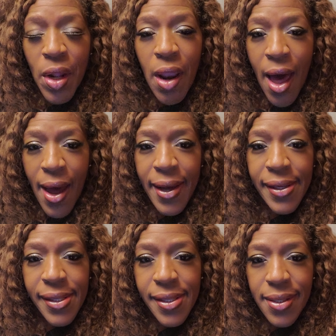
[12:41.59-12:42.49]
The
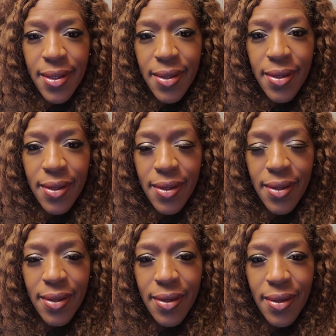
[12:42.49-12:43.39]
lies,
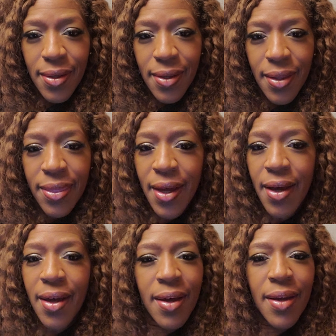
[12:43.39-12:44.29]

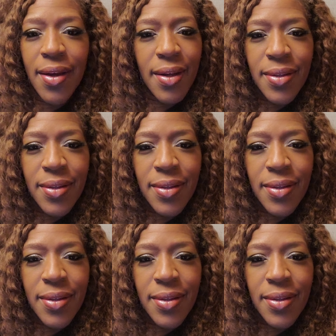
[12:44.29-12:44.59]
the